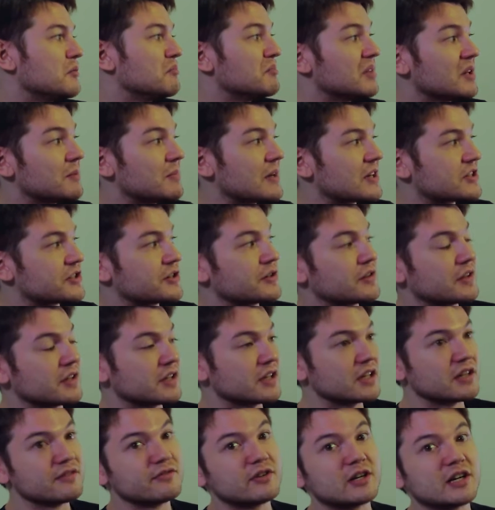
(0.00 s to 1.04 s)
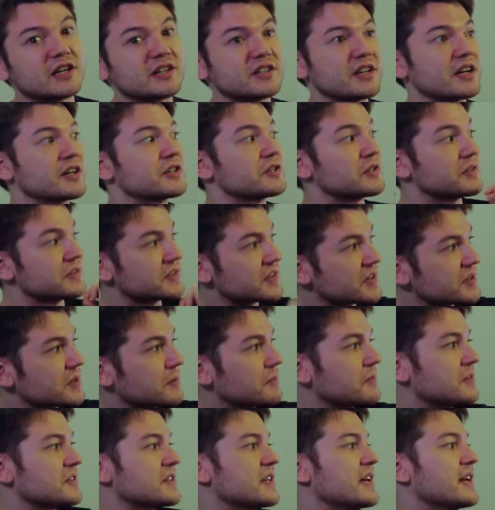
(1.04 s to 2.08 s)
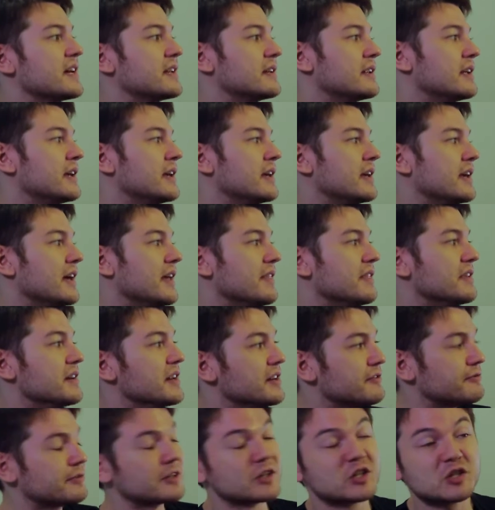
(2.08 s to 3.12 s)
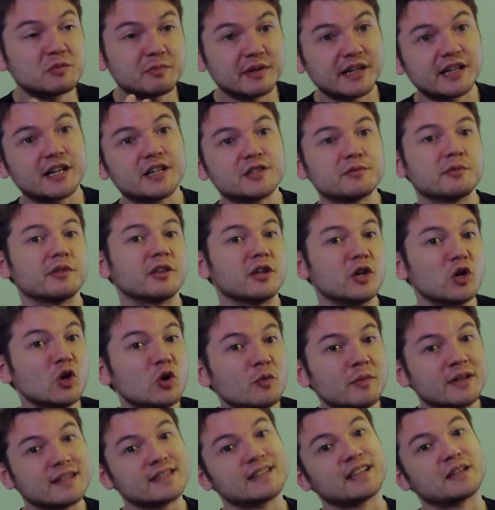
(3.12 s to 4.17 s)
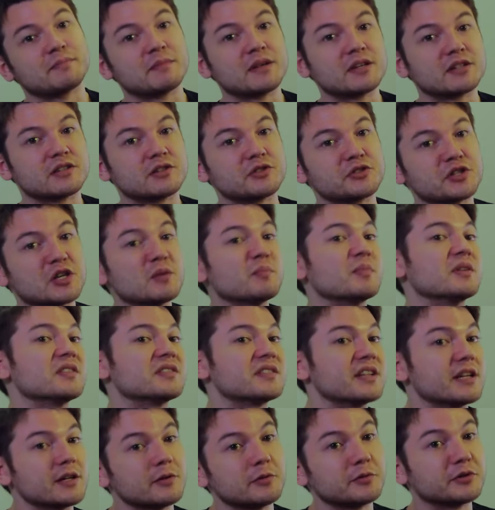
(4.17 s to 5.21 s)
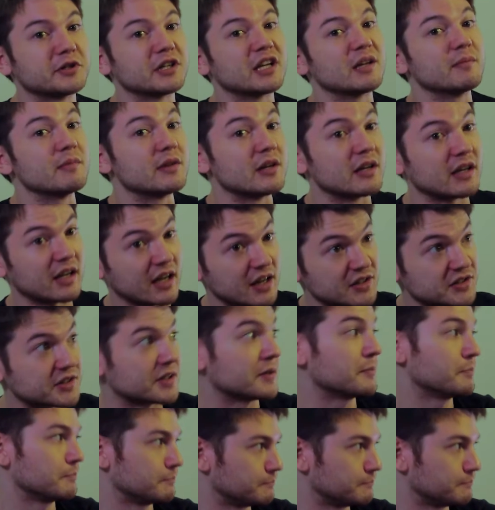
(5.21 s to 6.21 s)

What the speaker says: big picture thinking of architecture and system design, and the need for experience with humans like mentorship and stakeholder communication.